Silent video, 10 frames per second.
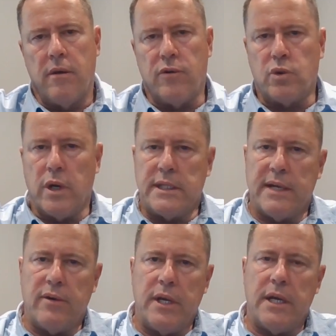For
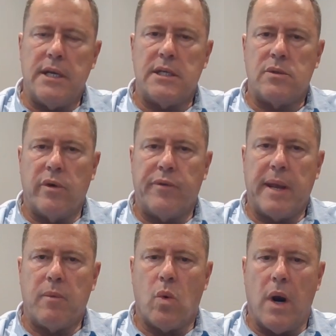27 years, we've
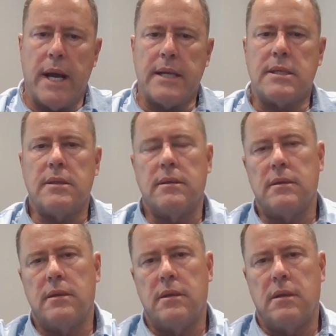kept quiet.
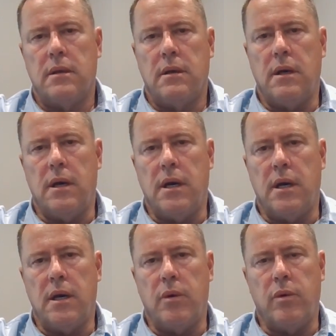
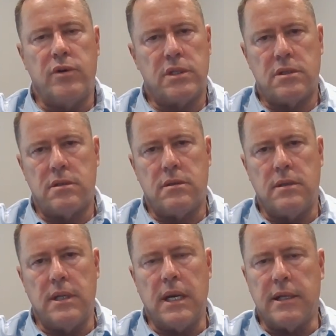We just
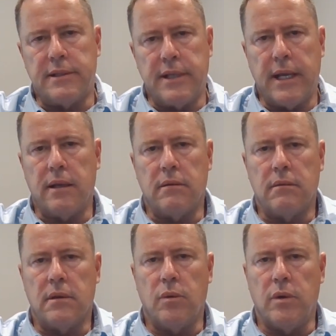did our thing,
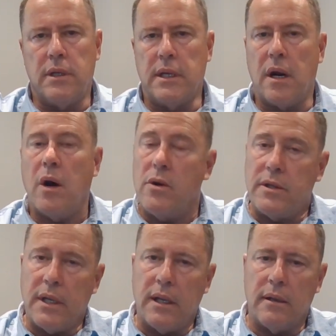did our own
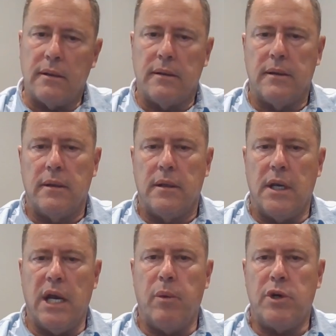thing,
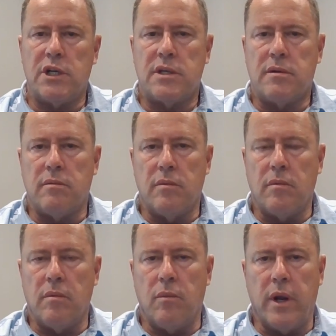and we just
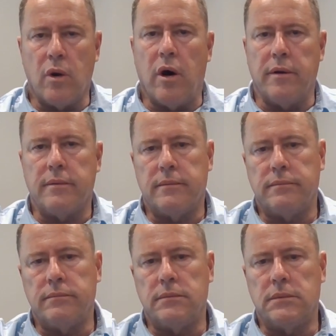went on,
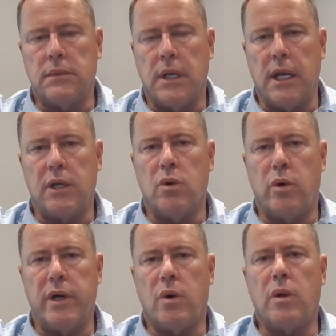
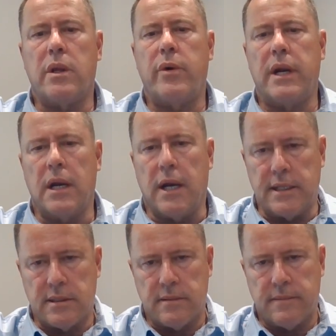ignoring all the red
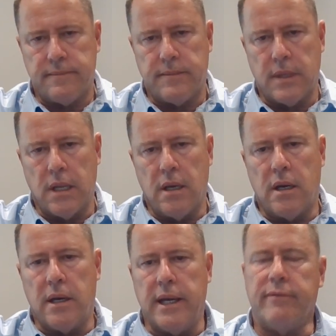lights.
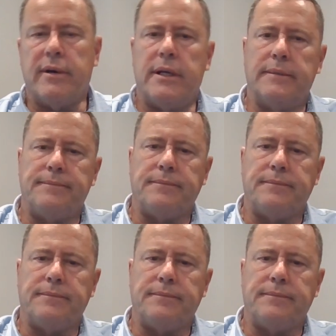However,